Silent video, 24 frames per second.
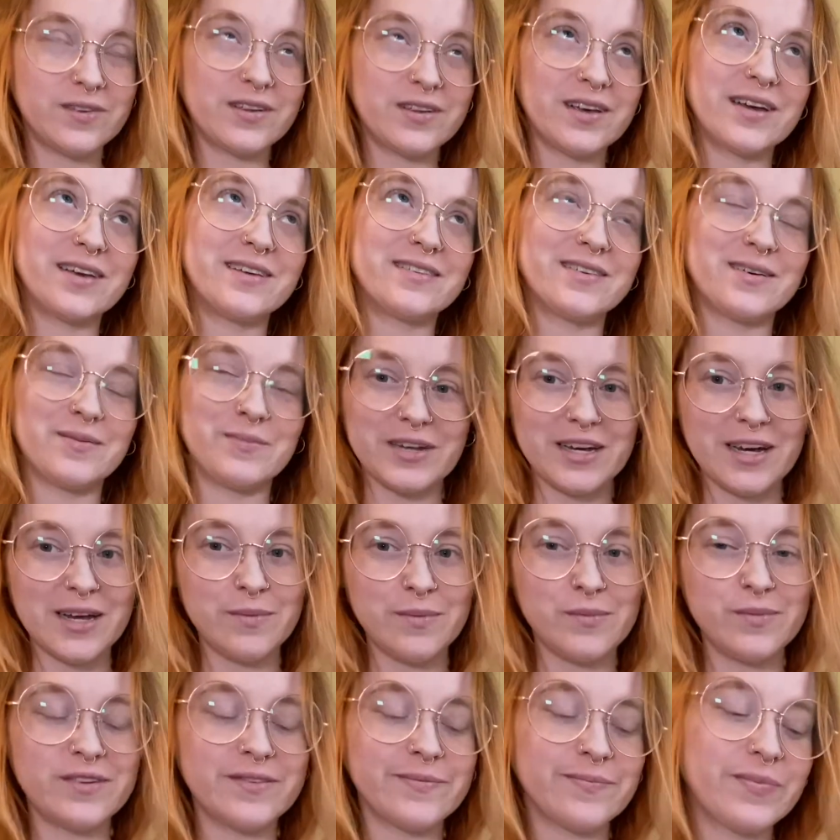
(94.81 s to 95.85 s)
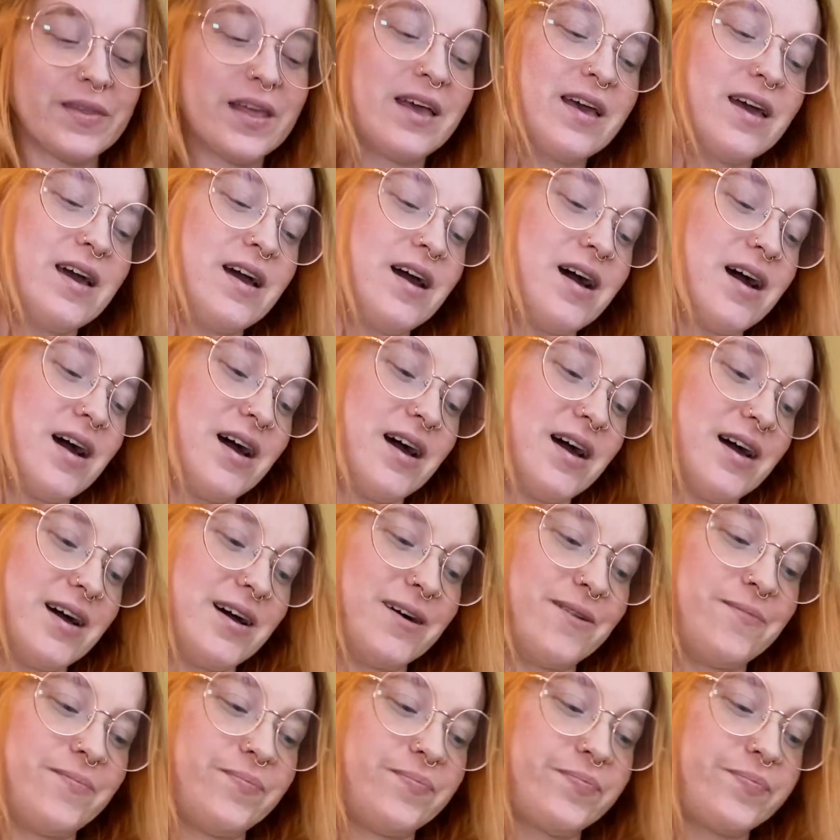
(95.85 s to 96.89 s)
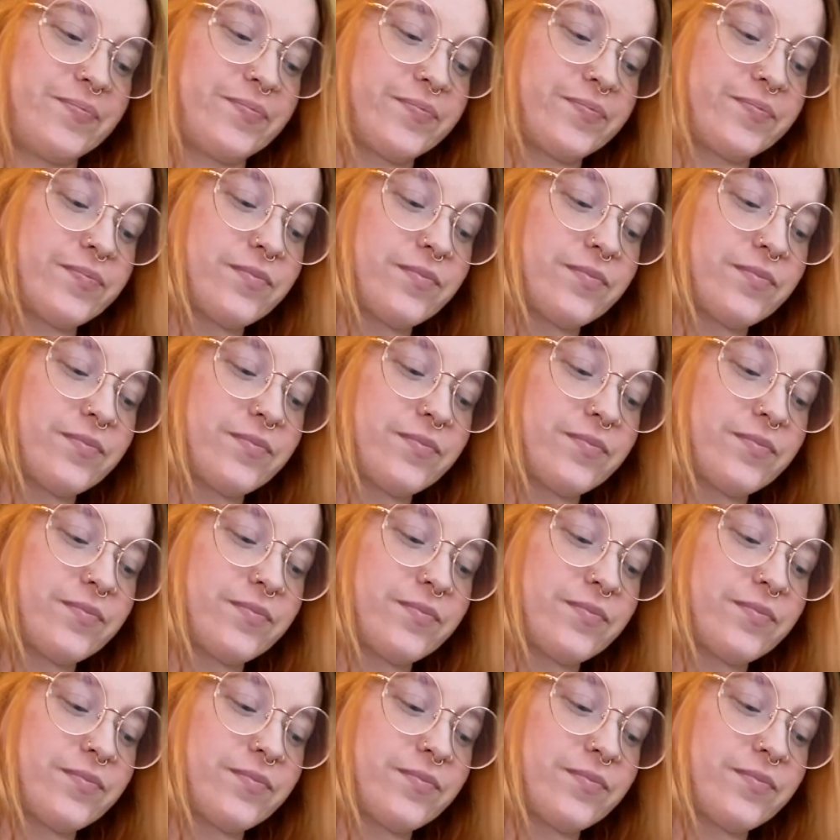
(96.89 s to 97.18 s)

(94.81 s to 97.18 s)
like sometimes. But